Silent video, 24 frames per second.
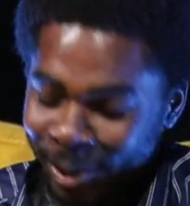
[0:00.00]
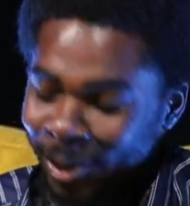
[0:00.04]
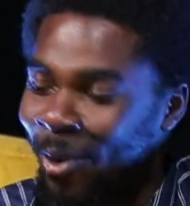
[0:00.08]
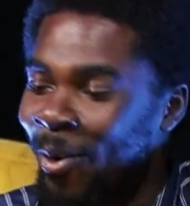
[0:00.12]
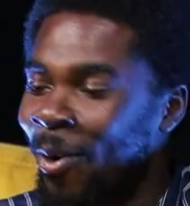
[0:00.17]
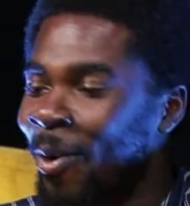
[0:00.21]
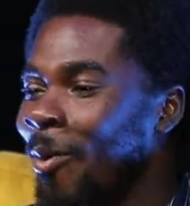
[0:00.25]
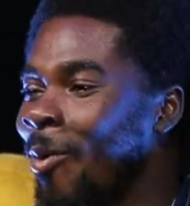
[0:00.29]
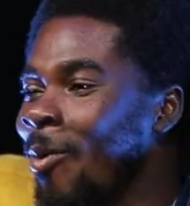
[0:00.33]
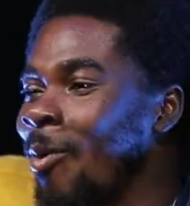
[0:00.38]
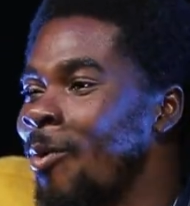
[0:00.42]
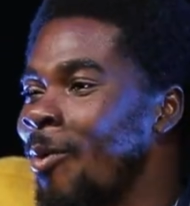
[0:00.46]

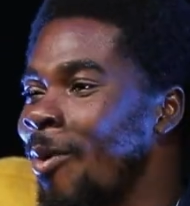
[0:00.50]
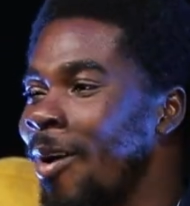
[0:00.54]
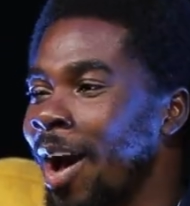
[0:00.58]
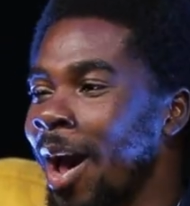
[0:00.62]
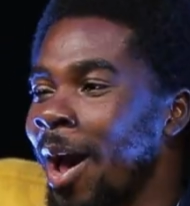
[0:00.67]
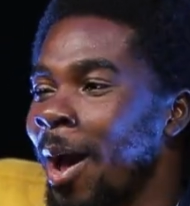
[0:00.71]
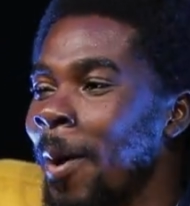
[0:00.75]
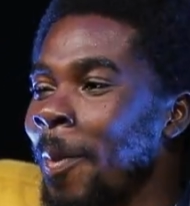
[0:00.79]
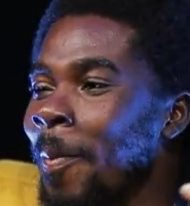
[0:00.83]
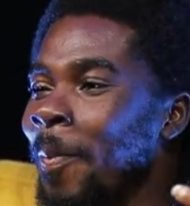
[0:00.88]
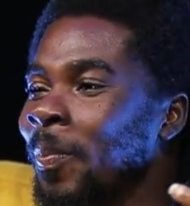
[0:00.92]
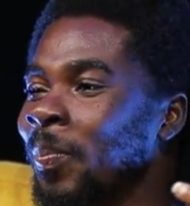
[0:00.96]
So
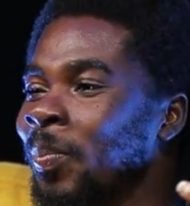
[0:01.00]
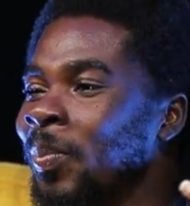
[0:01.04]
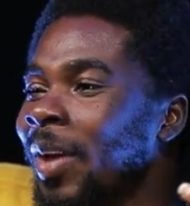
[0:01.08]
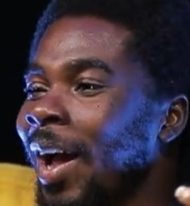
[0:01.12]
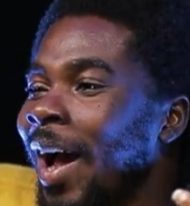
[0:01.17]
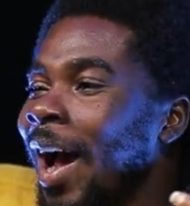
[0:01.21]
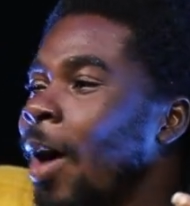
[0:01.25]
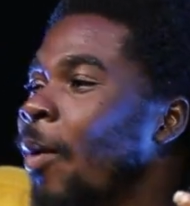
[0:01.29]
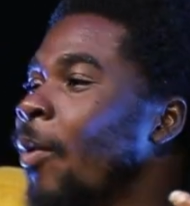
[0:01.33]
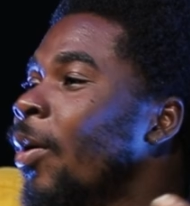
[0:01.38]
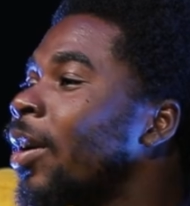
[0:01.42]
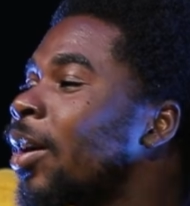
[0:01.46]

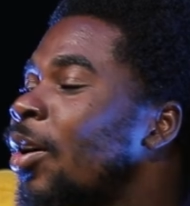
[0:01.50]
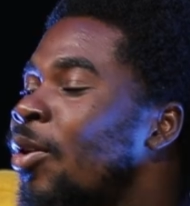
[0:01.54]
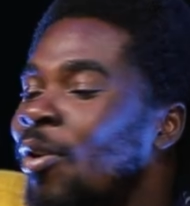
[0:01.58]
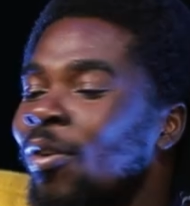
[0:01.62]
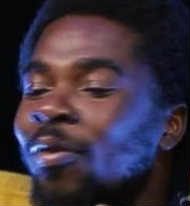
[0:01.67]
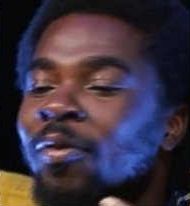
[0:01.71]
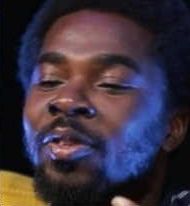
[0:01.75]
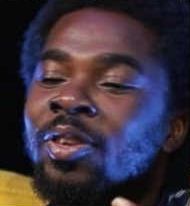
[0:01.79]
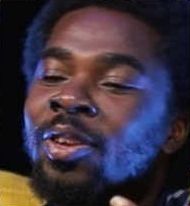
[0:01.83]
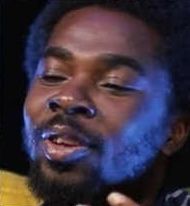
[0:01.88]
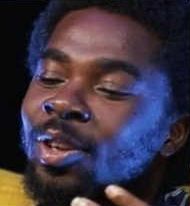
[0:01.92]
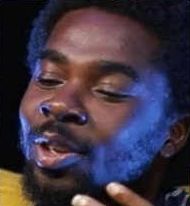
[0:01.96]
I want a
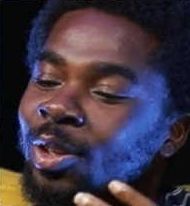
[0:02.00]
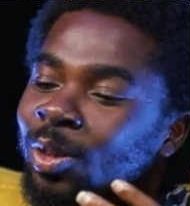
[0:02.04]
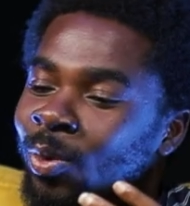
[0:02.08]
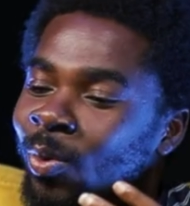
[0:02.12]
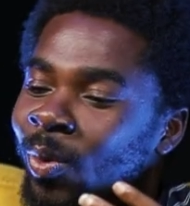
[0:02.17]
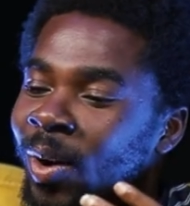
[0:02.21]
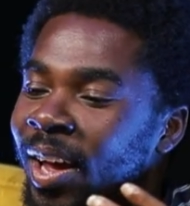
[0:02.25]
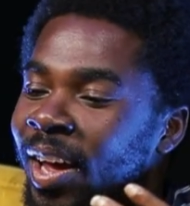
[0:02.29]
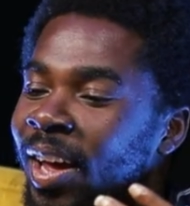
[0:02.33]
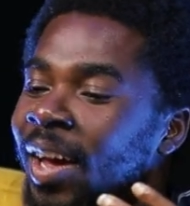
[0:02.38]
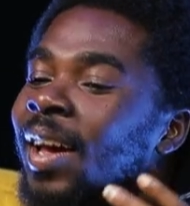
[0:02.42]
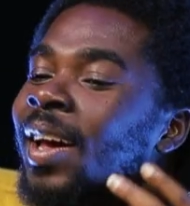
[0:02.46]
convenience
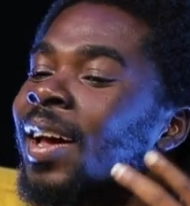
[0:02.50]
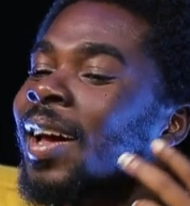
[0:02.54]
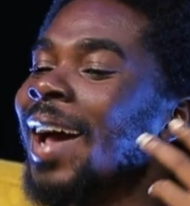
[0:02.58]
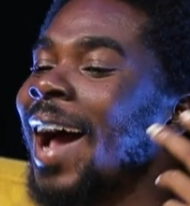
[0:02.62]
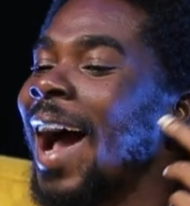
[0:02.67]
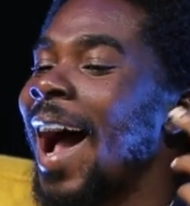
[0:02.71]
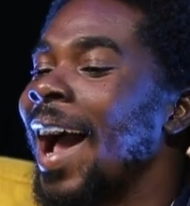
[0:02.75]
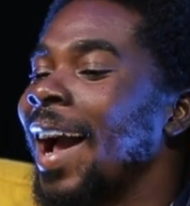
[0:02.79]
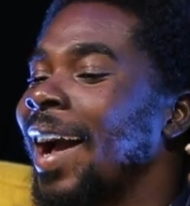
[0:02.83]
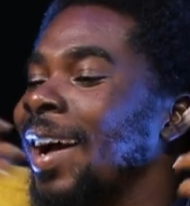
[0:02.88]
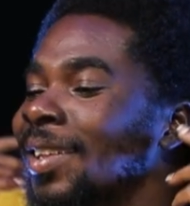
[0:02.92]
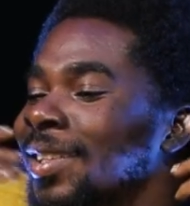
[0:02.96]
where
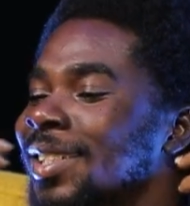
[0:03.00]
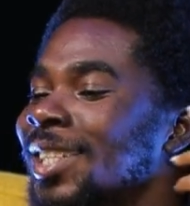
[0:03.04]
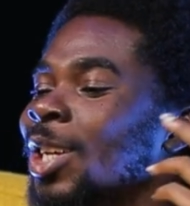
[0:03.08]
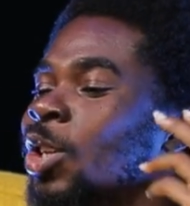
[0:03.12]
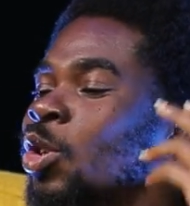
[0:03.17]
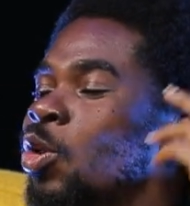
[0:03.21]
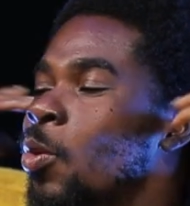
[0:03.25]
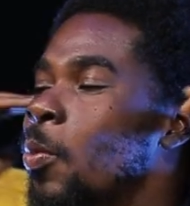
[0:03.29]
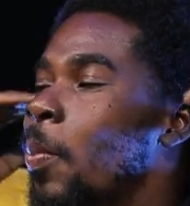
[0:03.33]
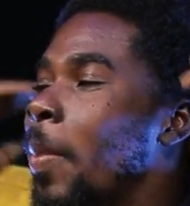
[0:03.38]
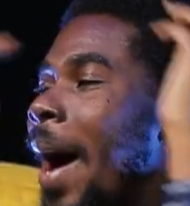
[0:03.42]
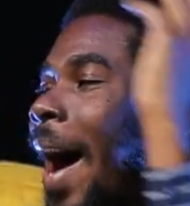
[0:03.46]
I can
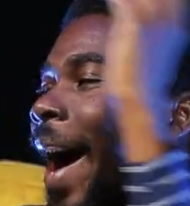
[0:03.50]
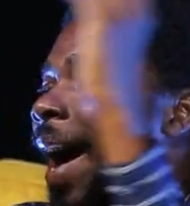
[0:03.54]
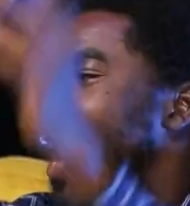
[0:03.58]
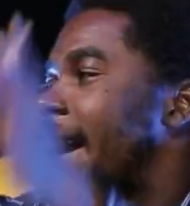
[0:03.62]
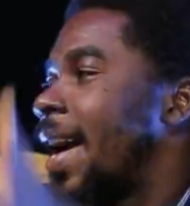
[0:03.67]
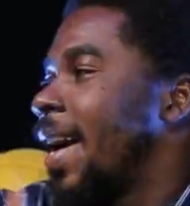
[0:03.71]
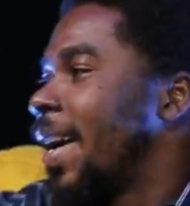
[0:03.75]
take you back.